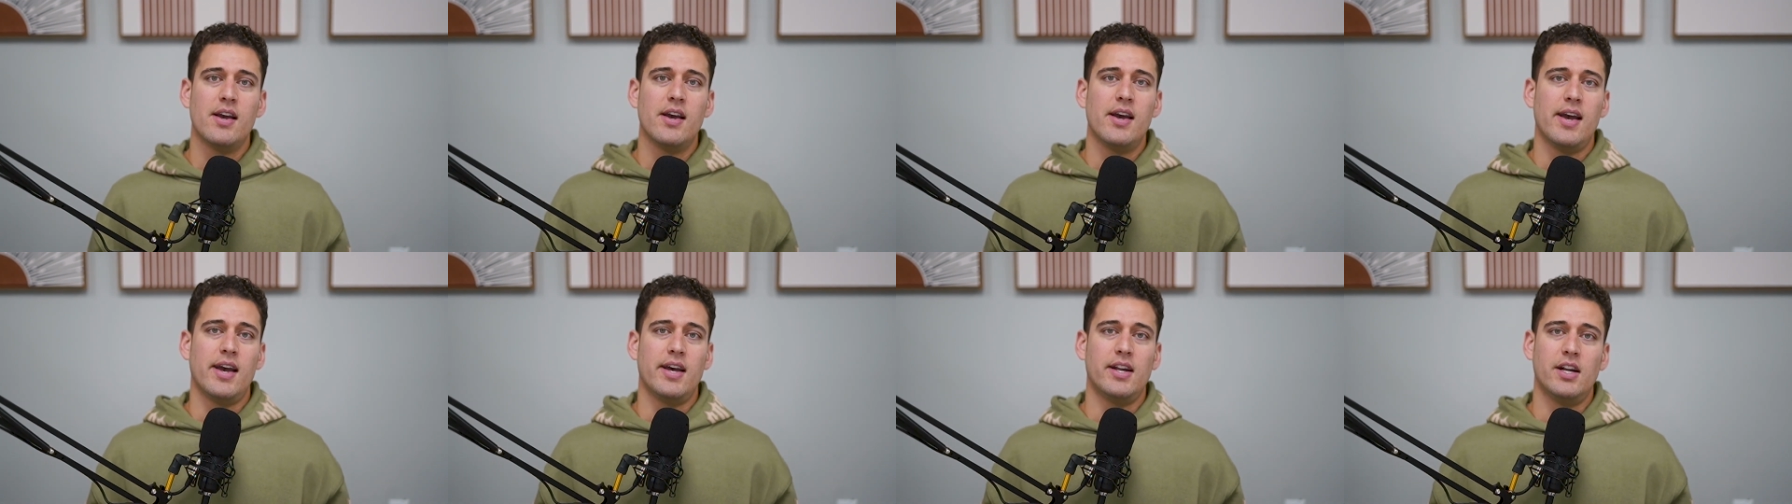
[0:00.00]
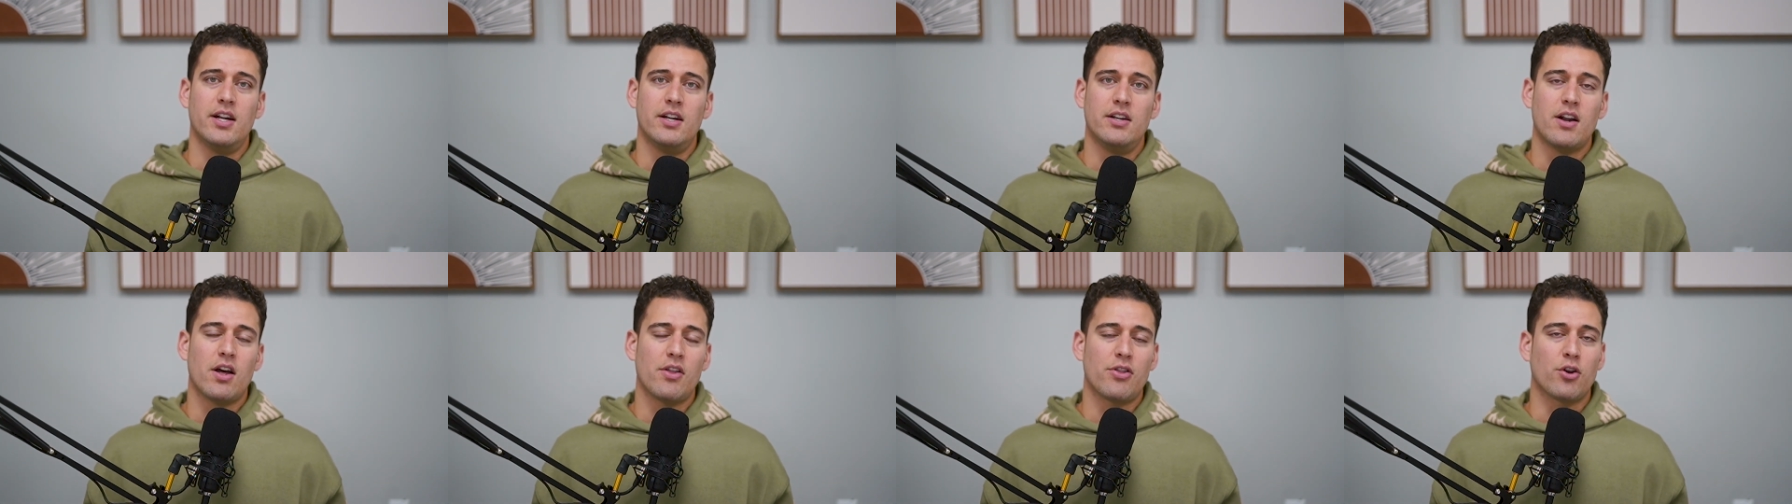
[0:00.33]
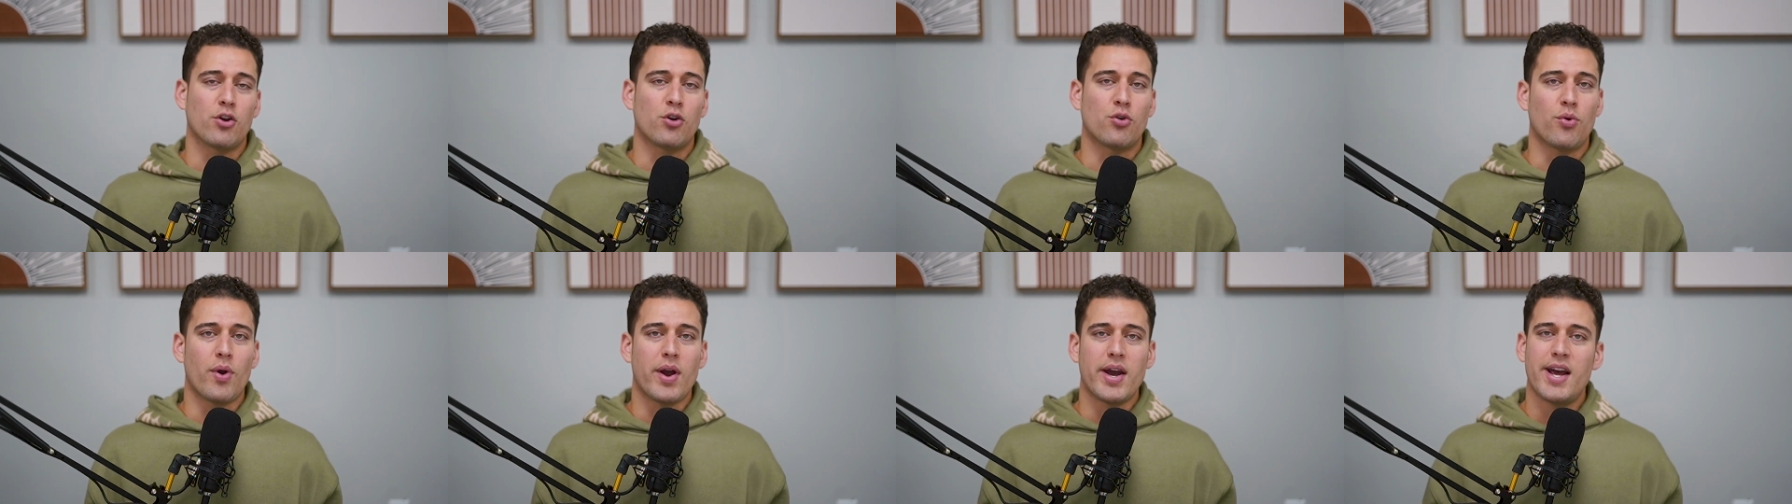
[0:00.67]
and another
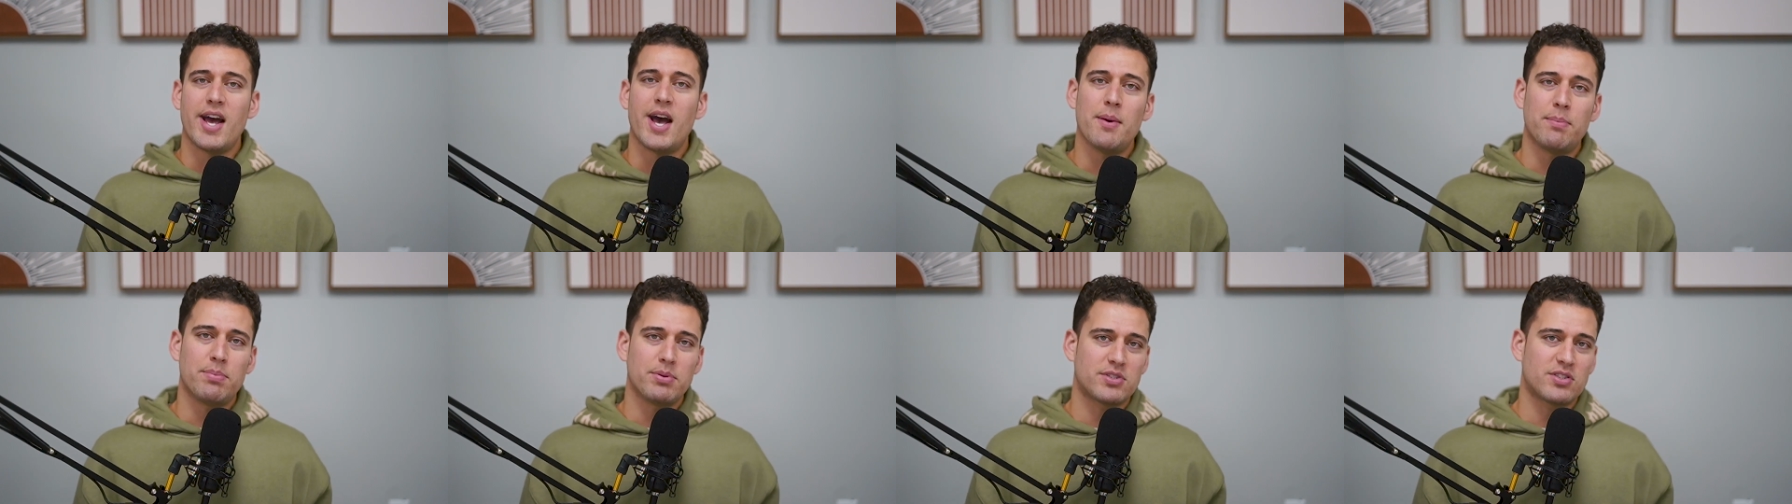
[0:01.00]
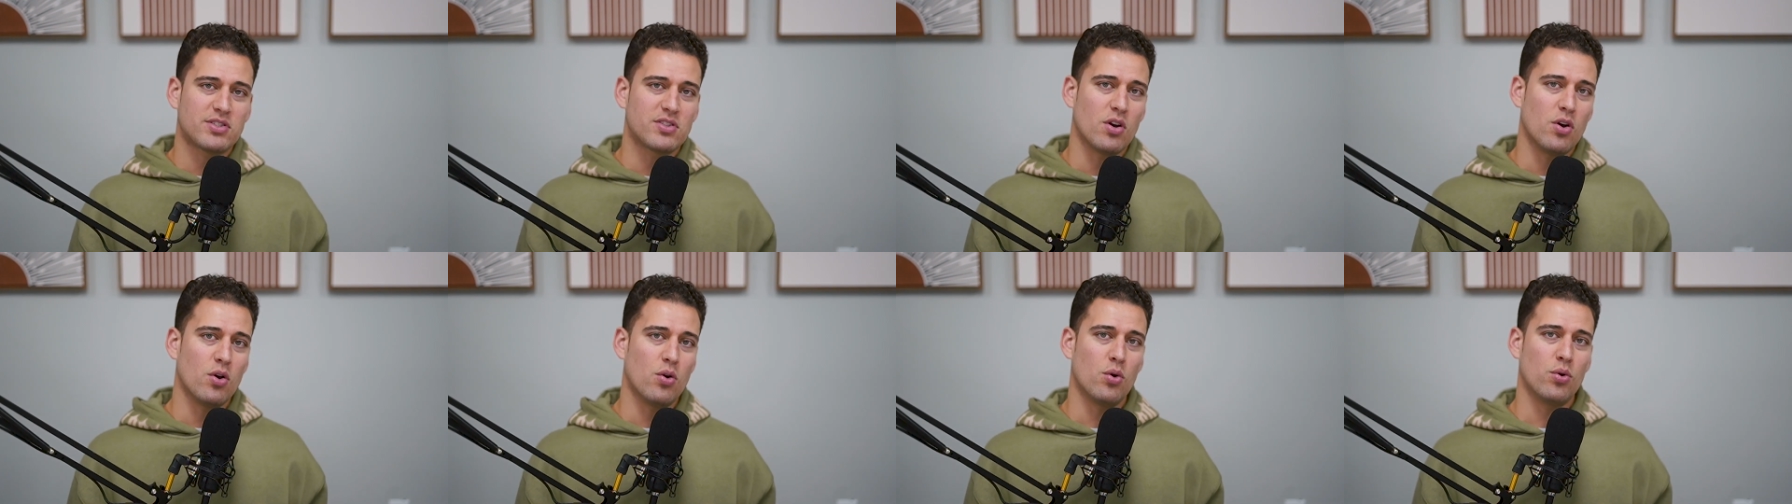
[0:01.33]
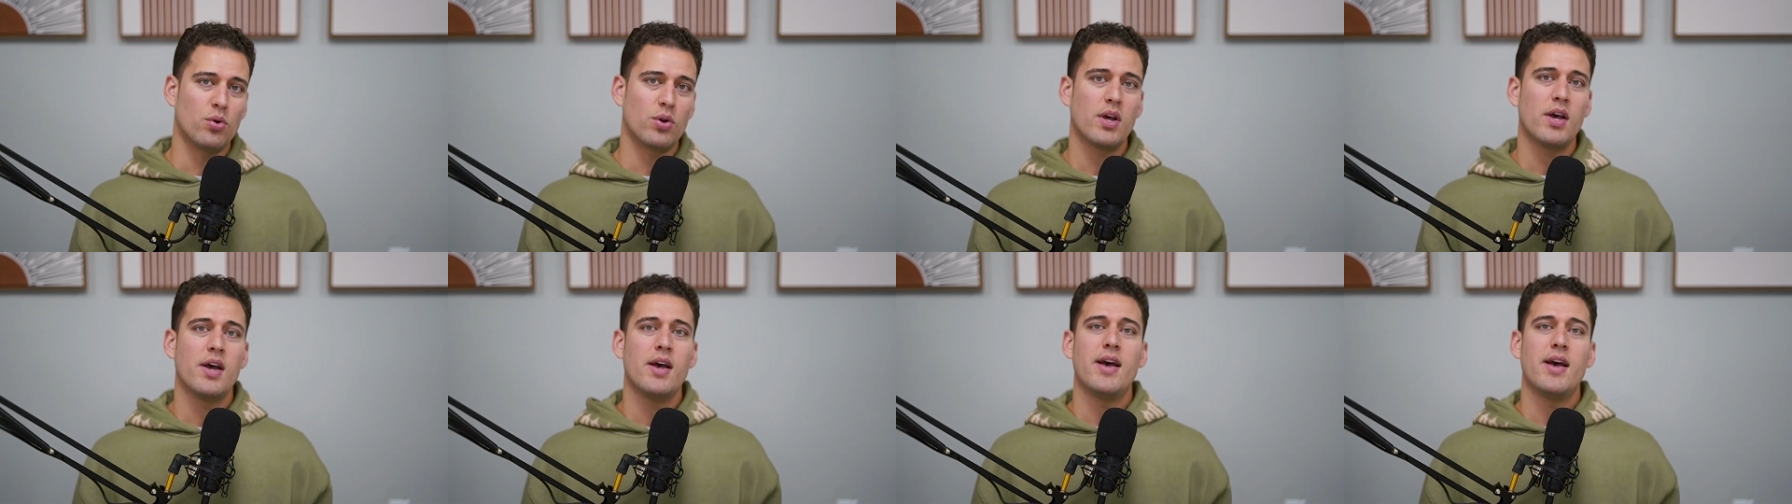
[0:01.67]
great episode.